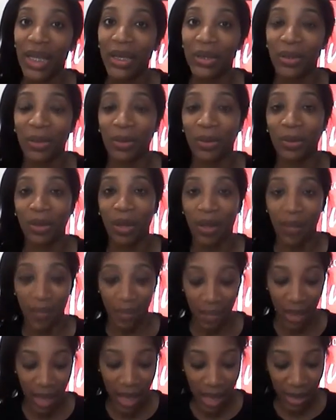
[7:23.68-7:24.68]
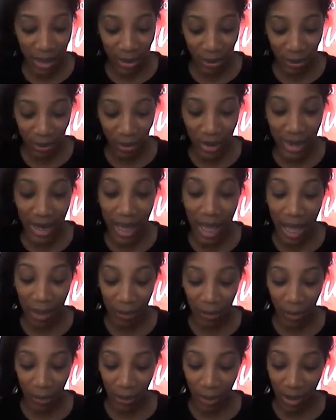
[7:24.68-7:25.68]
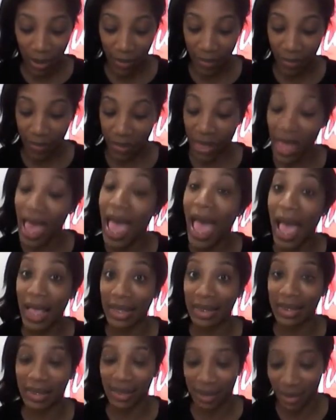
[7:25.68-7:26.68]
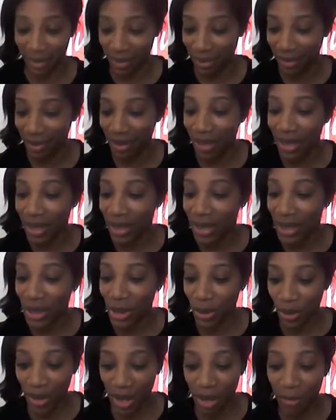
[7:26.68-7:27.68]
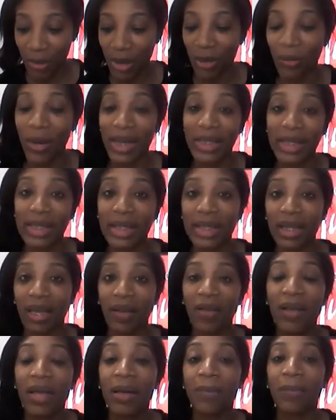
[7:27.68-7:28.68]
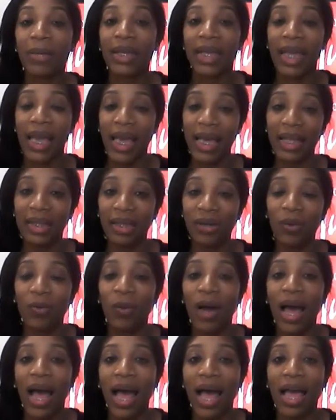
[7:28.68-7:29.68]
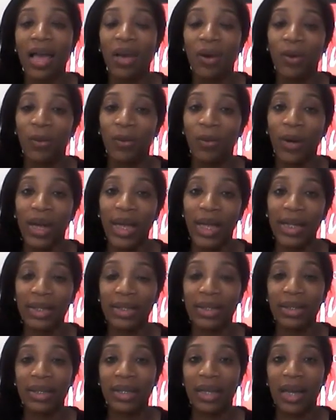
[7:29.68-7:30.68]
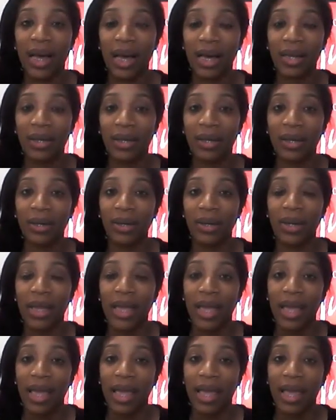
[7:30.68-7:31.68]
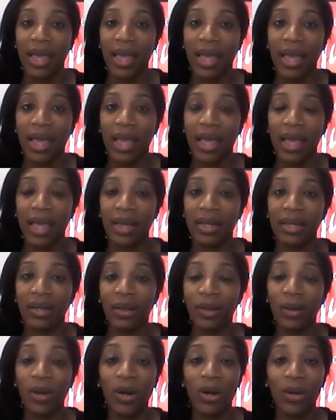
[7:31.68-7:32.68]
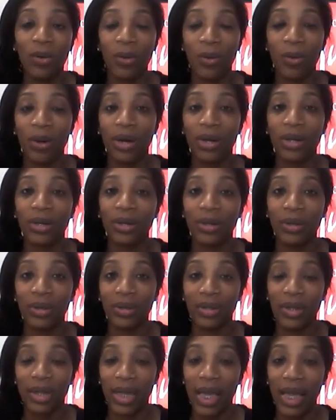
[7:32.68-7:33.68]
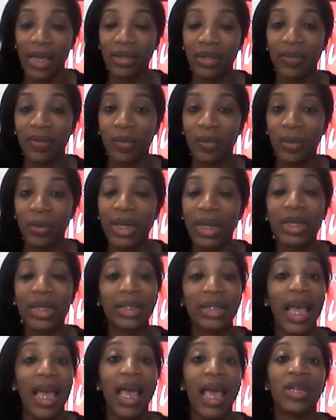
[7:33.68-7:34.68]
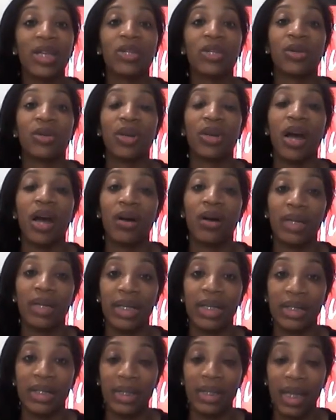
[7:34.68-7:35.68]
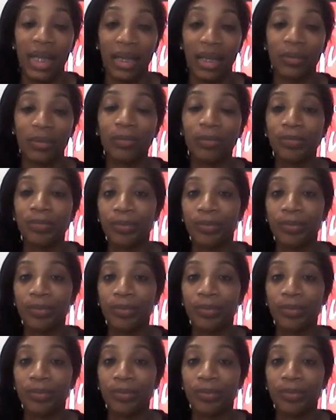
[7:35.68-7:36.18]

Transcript: So that is what happened with that. So he better watch himself. Michaela, why Wes, Connor, and Laura were working on the case of the week because Asher called in sick.